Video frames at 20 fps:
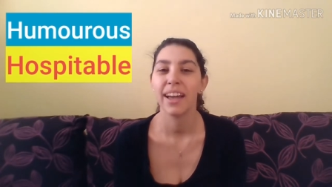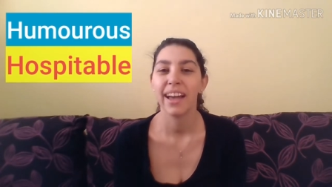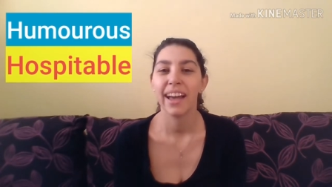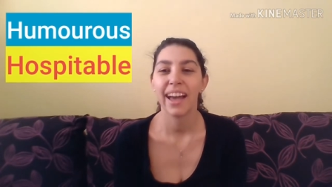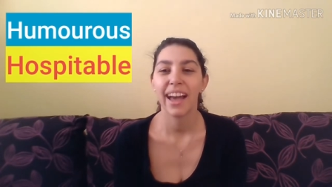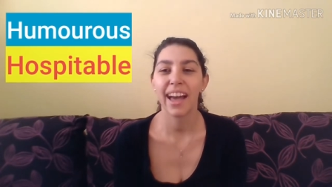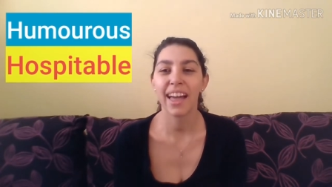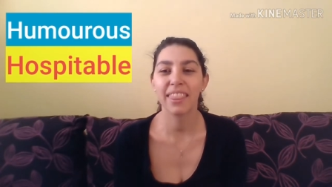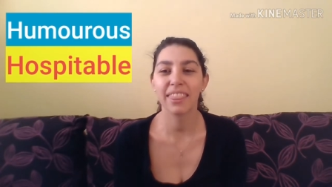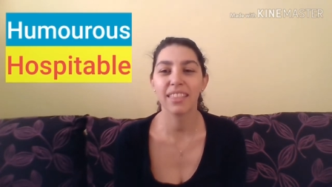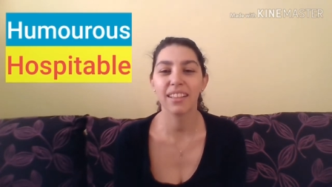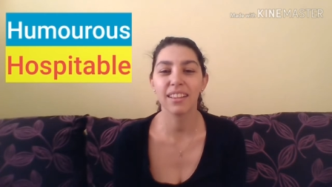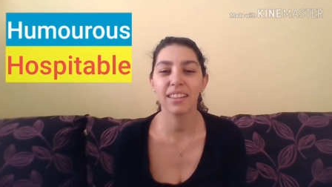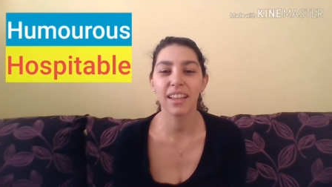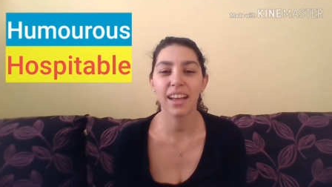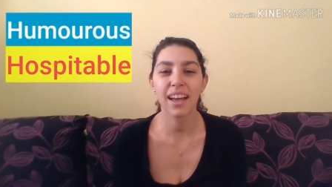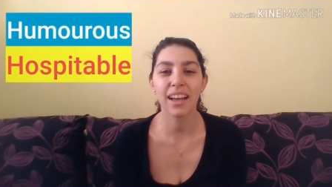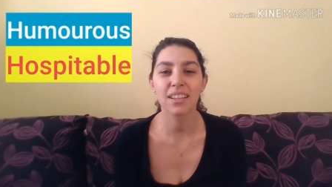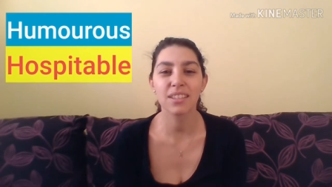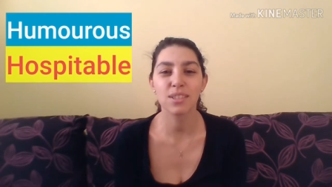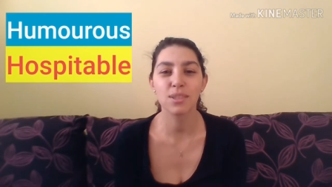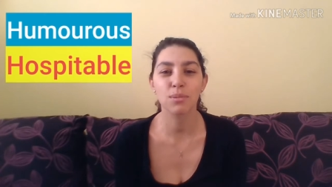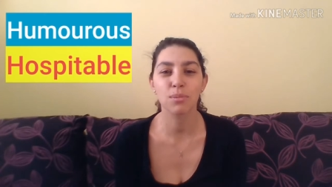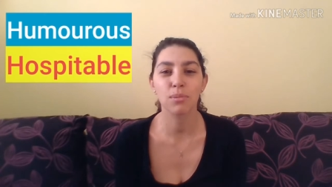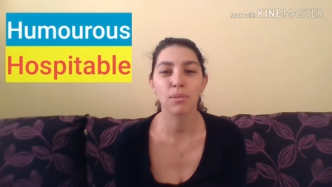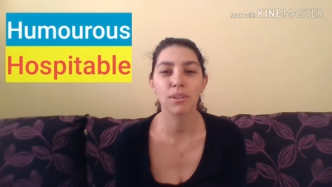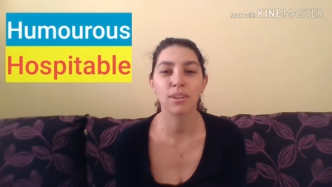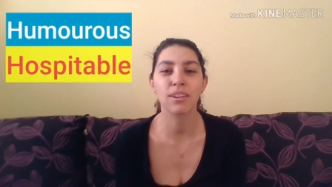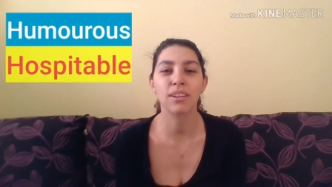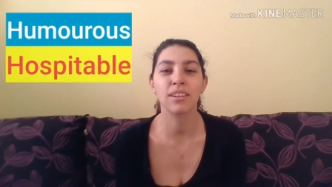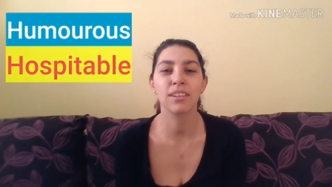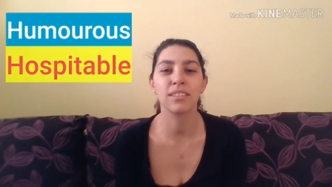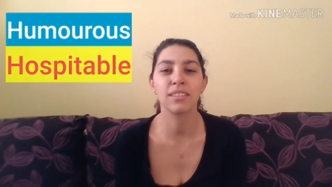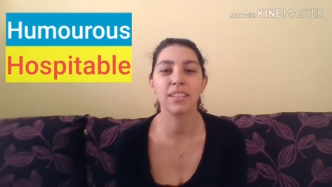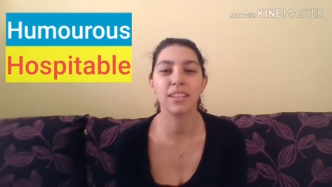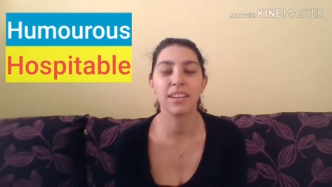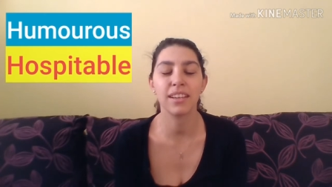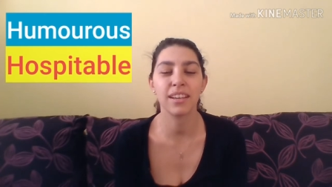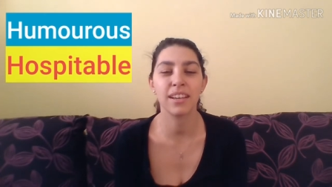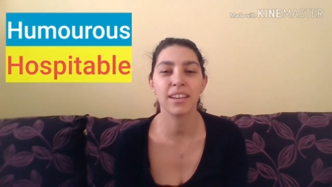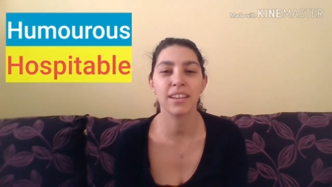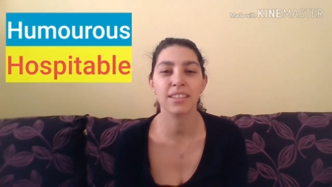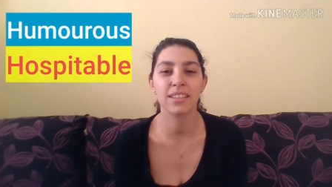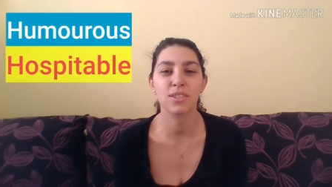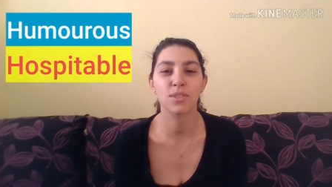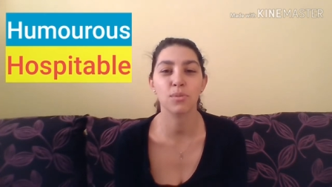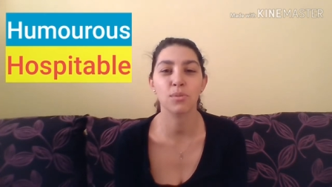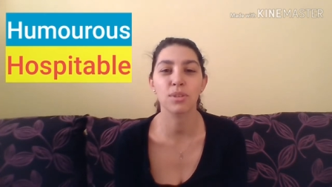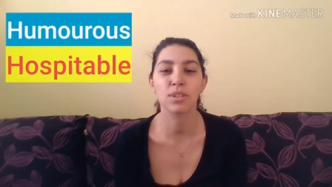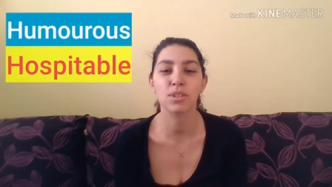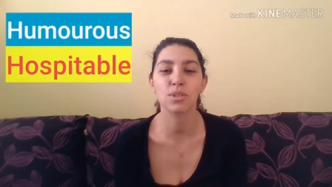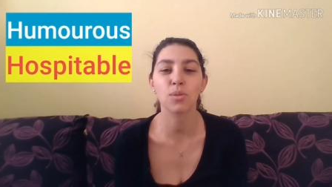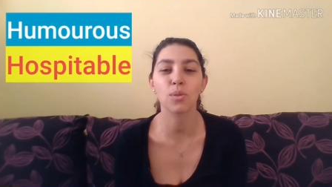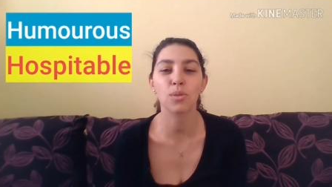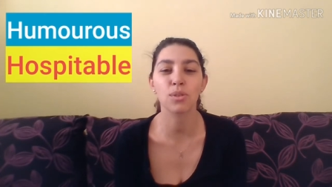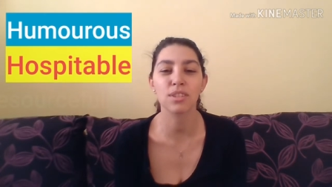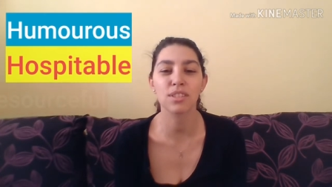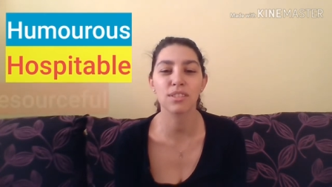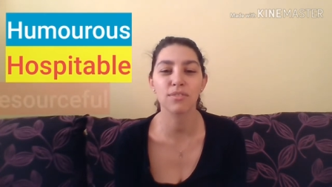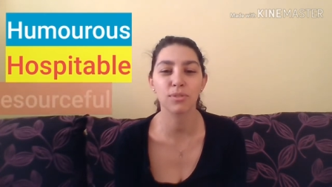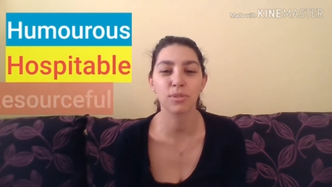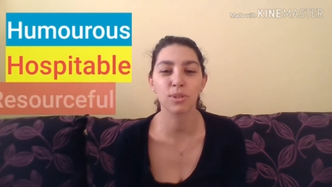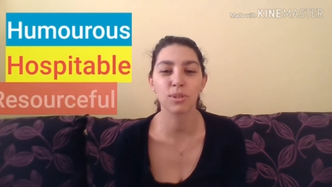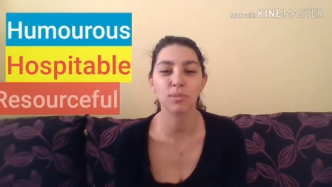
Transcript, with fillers: And the last word is resourceful,